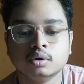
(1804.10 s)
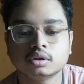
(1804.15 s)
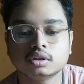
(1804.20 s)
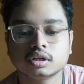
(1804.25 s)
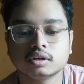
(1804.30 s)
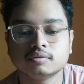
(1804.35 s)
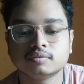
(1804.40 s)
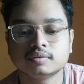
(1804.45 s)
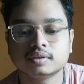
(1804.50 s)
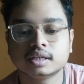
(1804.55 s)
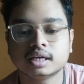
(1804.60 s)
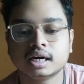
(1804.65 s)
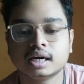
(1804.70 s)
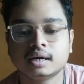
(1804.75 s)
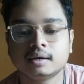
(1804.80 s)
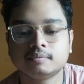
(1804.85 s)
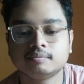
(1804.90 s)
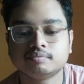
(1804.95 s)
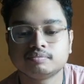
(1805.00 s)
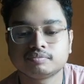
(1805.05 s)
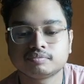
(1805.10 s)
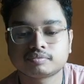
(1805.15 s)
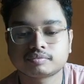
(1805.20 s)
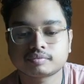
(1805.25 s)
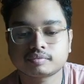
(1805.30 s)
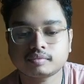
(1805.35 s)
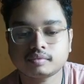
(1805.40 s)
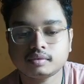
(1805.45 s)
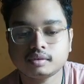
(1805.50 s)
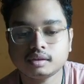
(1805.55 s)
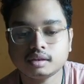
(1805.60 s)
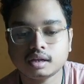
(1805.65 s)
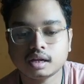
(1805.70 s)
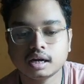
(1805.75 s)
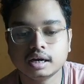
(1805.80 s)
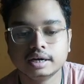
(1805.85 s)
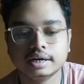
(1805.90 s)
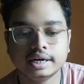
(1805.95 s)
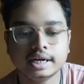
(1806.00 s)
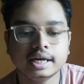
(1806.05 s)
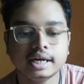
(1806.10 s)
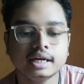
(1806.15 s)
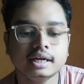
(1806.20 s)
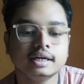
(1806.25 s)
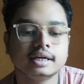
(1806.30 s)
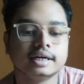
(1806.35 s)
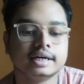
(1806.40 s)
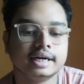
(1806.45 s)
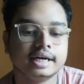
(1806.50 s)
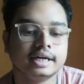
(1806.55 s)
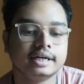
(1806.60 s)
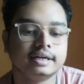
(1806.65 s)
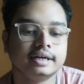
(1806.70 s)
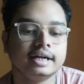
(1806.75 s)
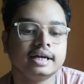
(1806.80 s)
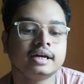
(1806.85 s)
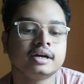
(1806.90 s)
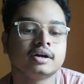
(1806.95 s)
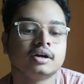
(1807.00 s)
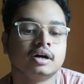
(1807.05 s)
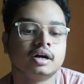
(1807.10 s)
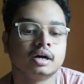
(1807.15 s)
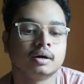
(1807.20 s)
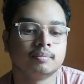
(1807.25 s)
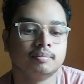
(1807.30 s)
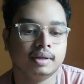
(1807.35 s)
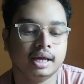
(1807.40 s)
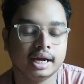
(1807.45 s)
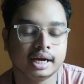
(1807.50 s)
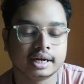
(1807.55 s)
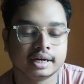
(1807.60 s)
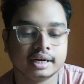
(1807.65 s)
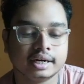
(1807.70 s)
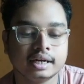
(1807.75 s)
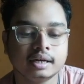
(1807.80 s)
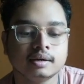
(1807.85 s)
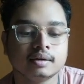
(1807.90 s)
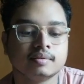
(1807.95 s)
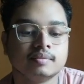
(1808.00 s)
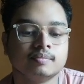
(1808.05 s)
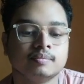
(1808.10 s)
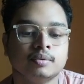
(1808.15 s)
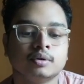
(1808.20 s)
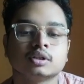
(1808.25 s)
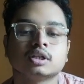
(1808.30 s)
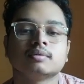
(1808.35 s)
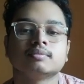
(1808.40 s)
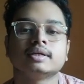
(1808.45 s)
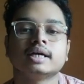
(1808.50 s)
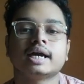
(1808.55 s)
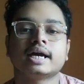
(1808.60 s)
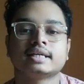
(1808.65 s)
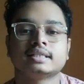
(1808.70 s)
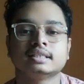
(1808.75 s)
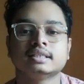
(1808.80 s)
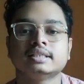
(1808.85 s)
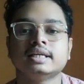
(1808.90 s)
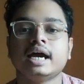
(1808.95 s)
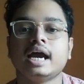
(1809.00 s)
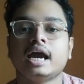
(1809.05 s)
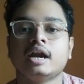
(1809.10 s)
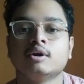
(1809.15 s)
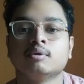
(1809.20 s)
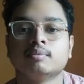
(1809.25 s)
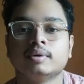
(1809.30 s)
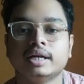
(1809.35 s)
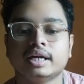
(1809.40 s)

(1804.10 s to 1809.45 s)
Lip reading: of the ring, red ring or black ring, both of the cases the anomeric